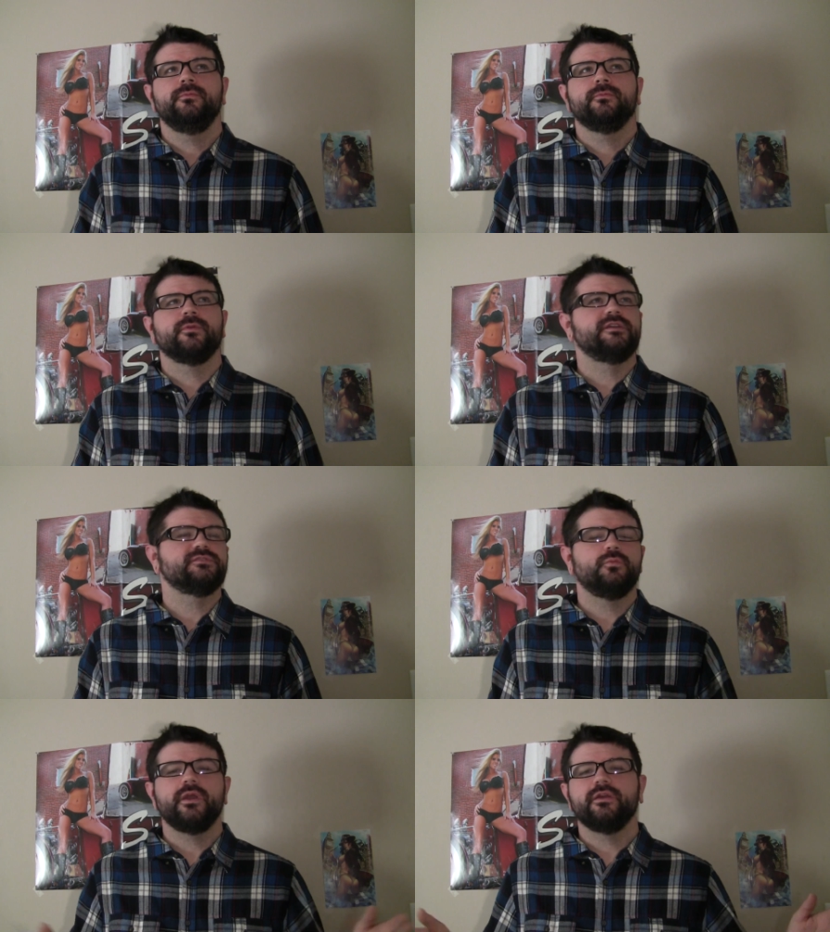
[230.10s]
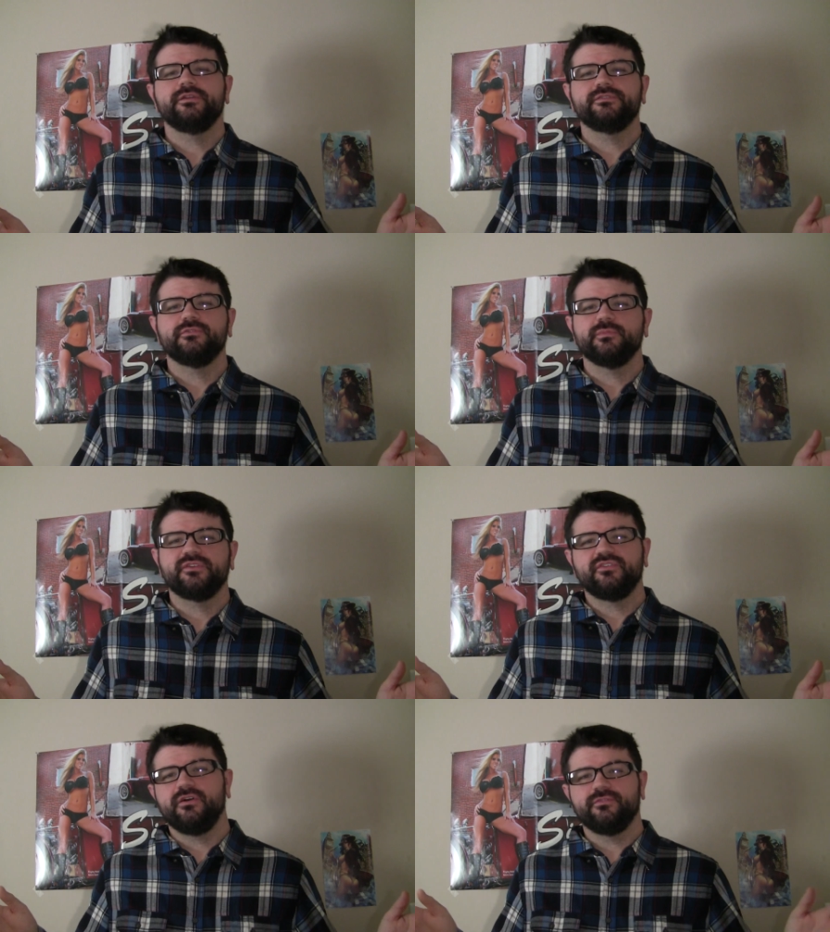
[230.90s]
raise awareness for
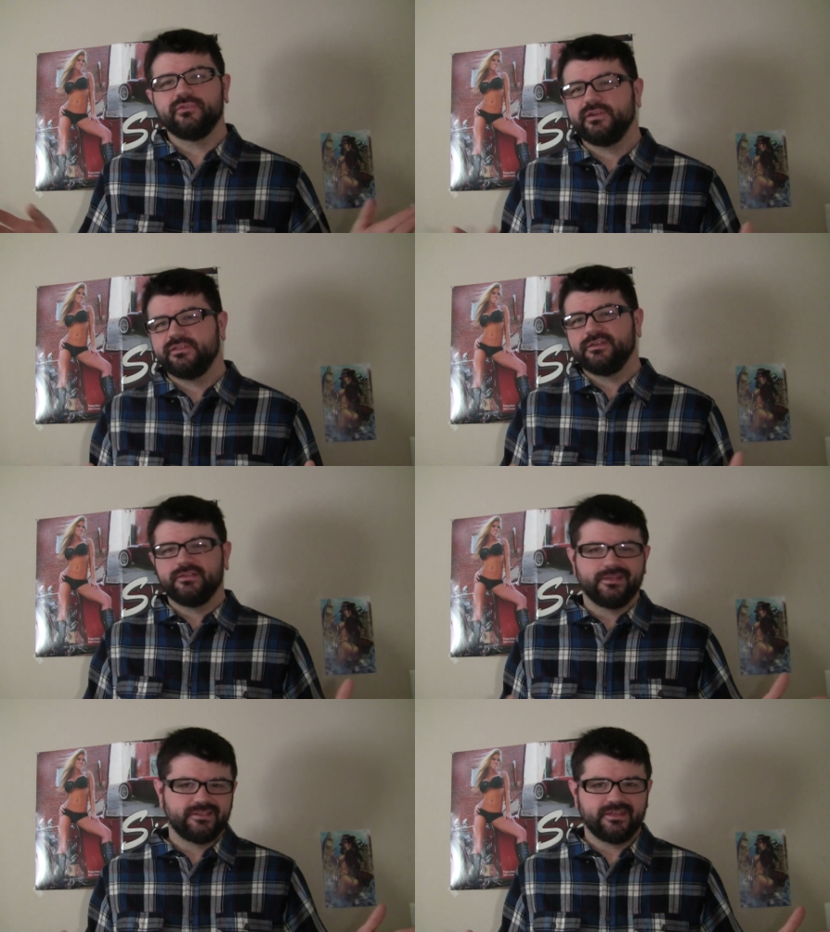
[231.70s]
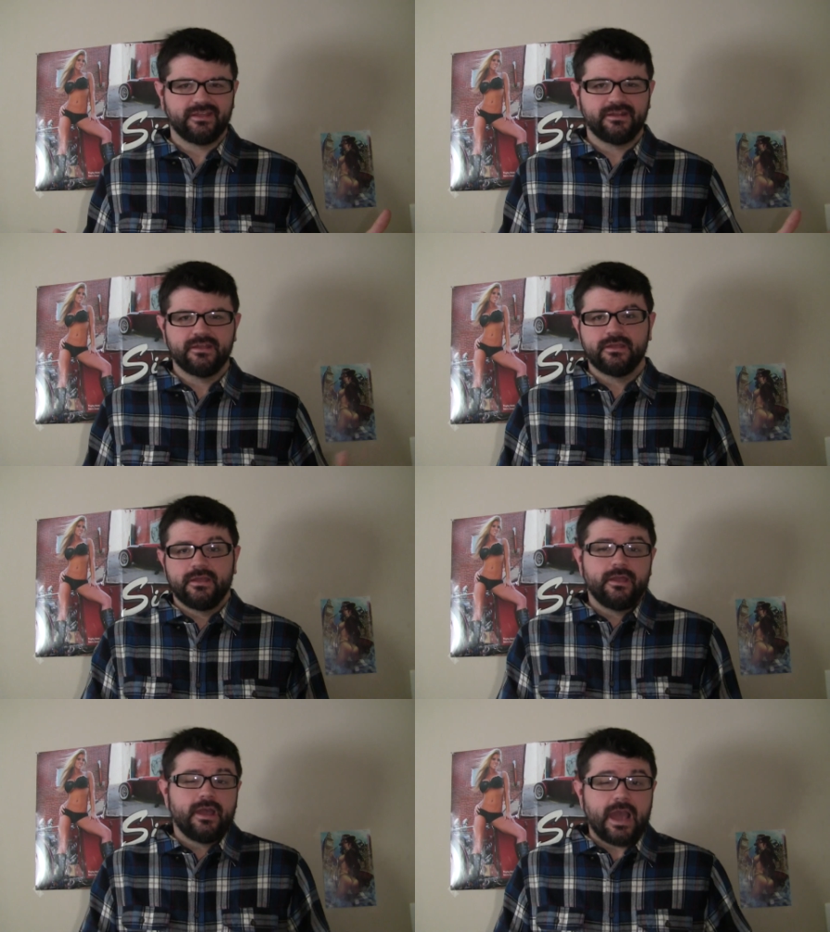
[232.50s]
myself or anything like that.
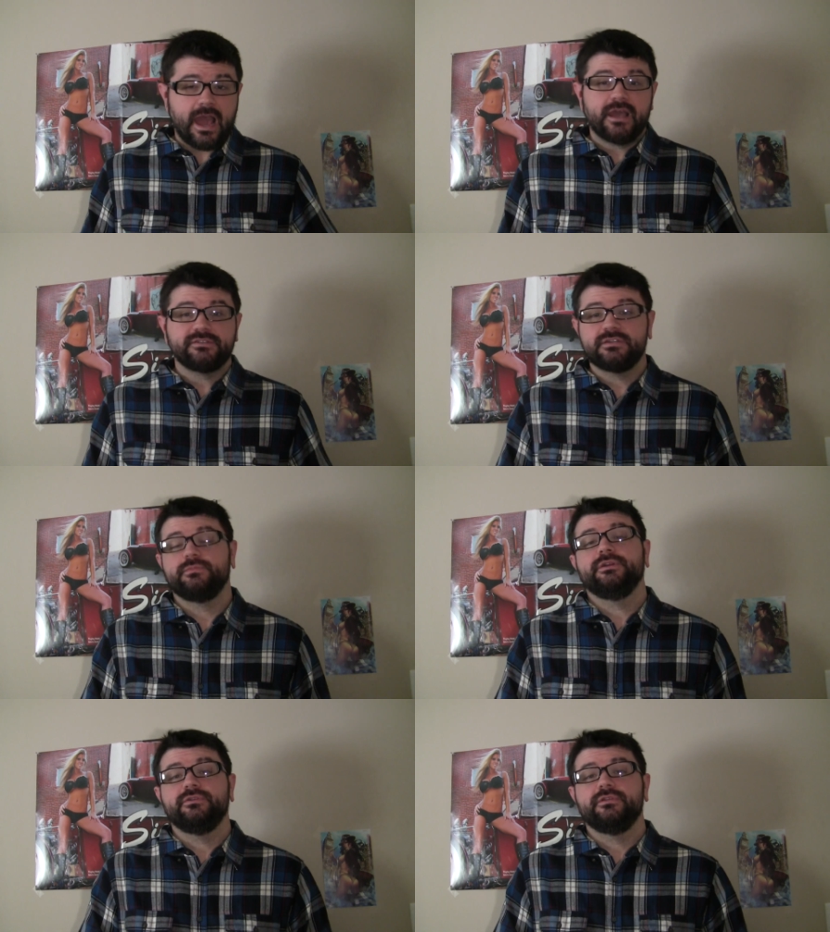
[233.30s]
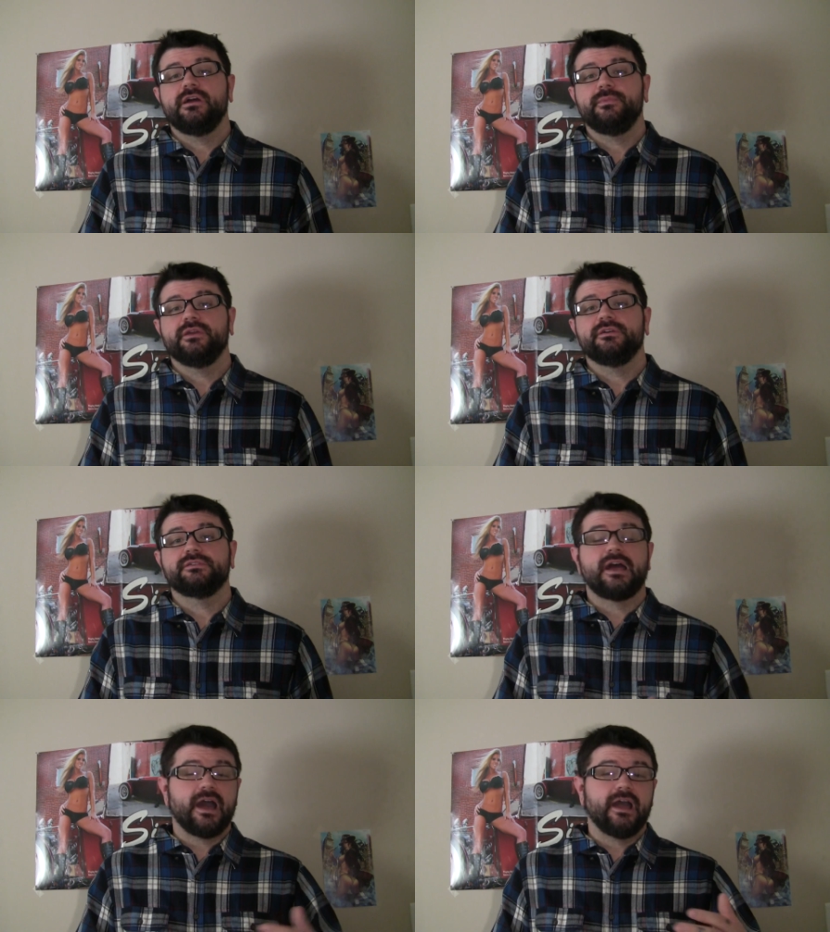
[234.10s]
I simply do that because
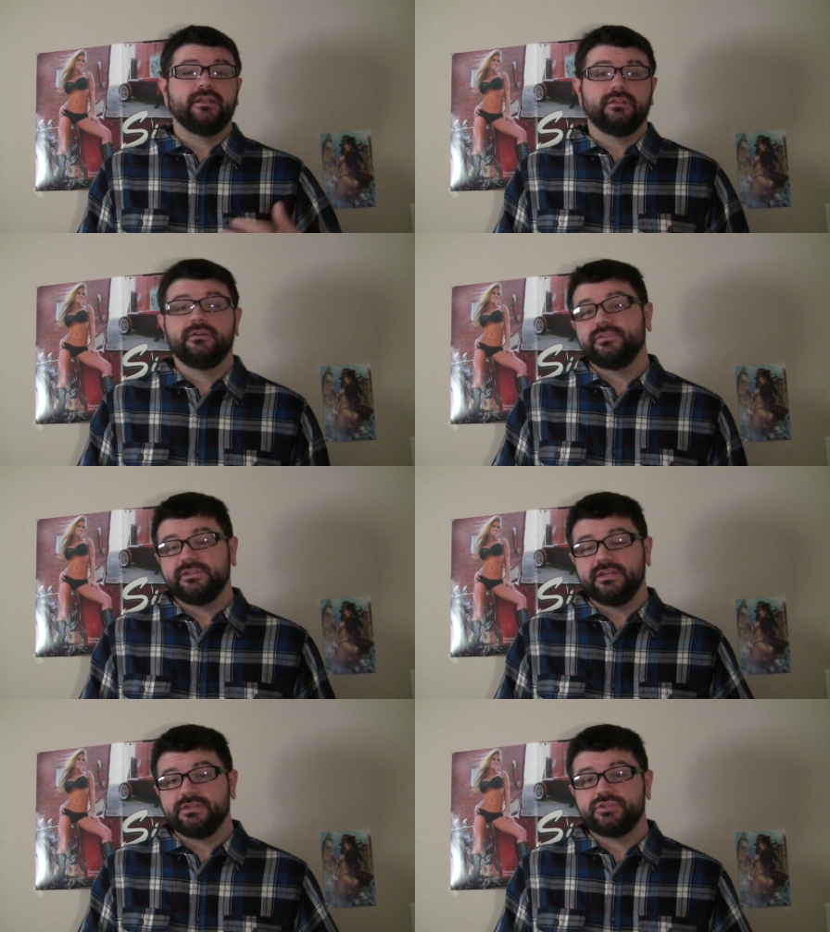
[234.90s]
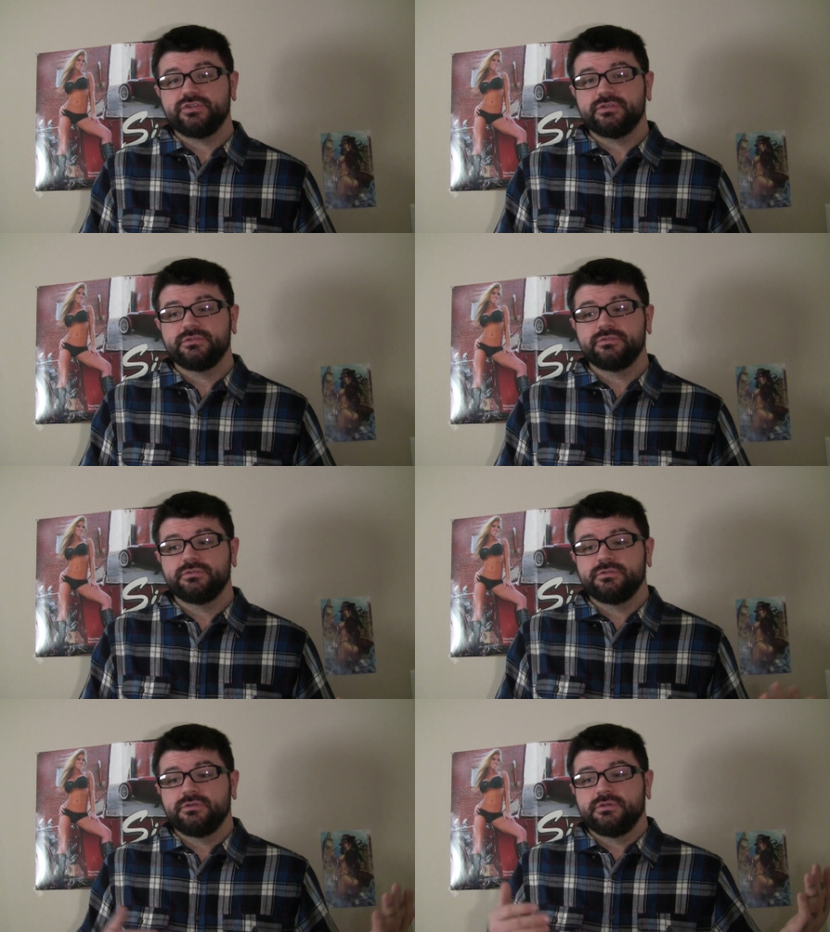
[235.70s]
I love to teach
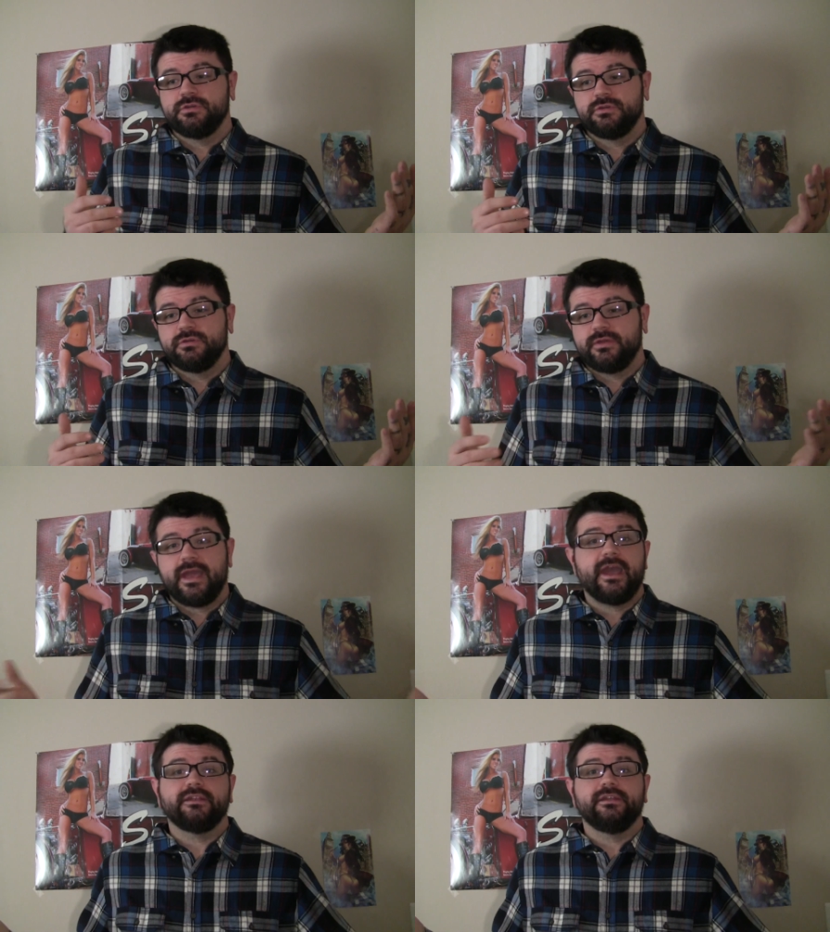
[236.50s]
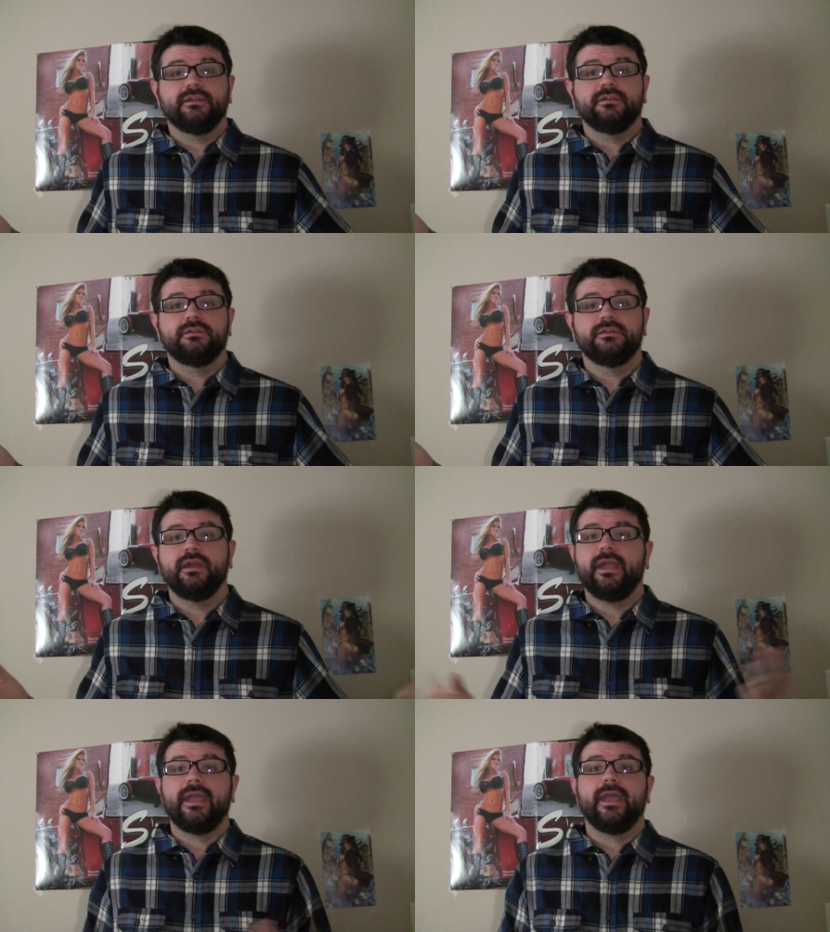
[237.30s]
acting.
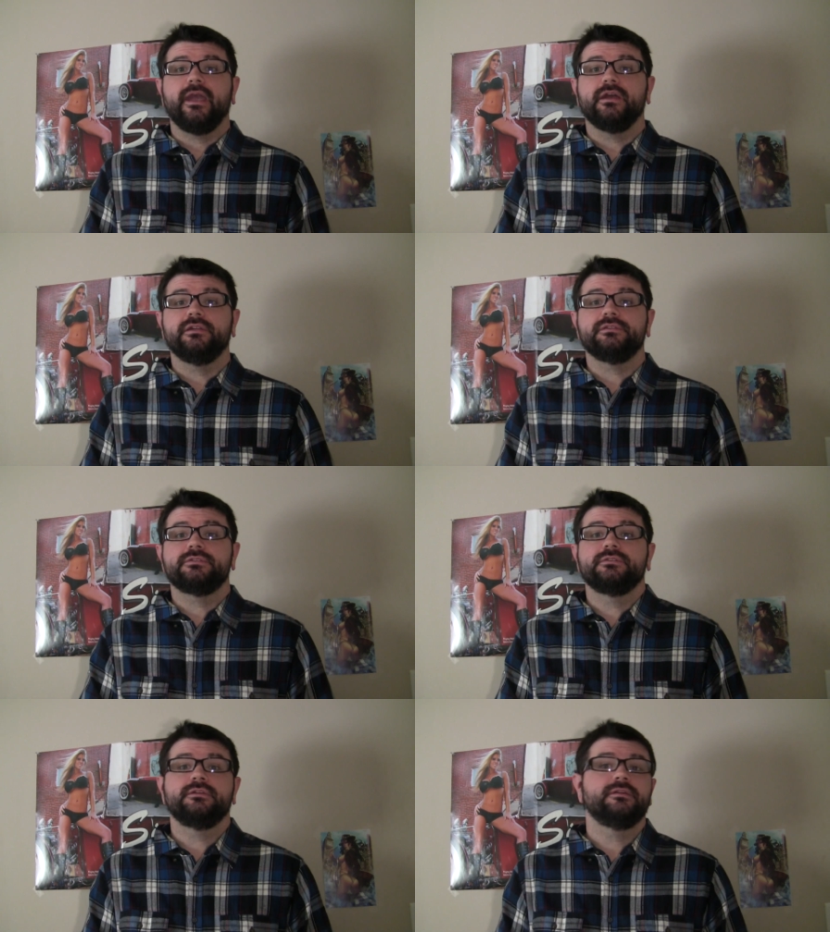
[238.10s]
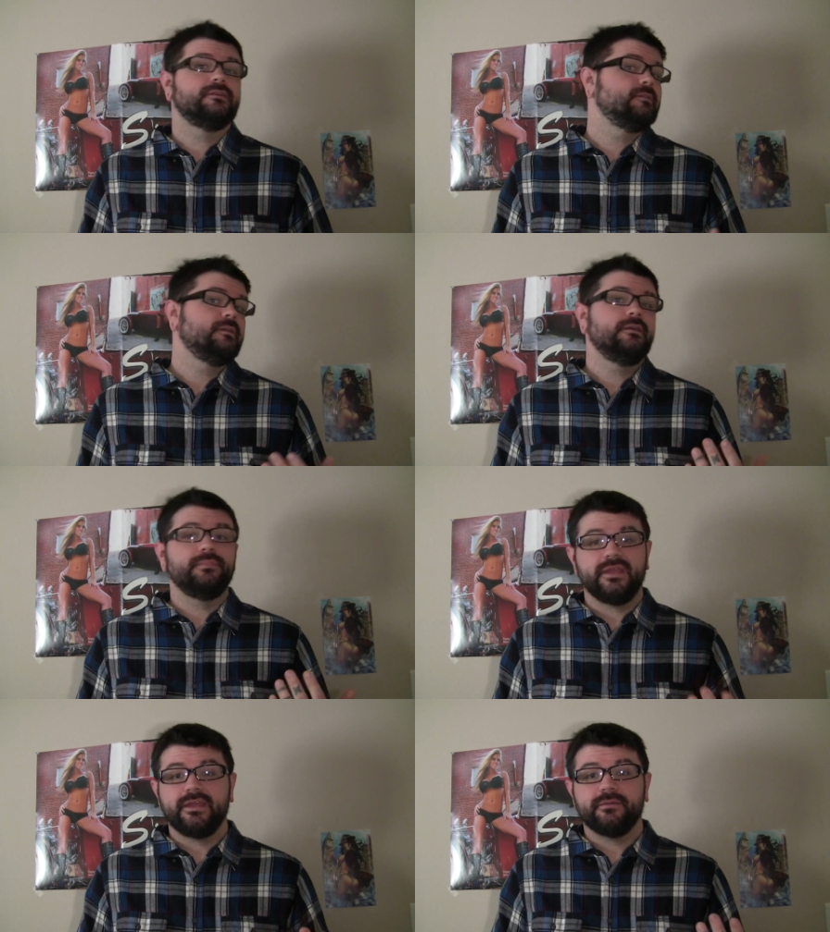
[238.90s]
And
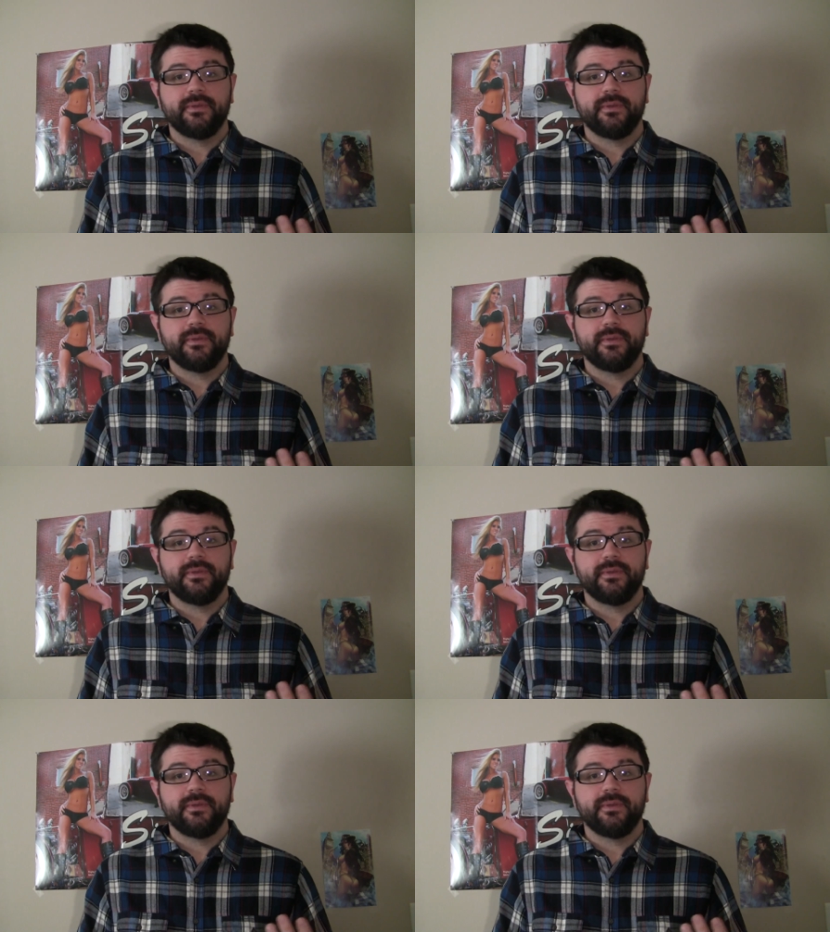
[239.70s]
being a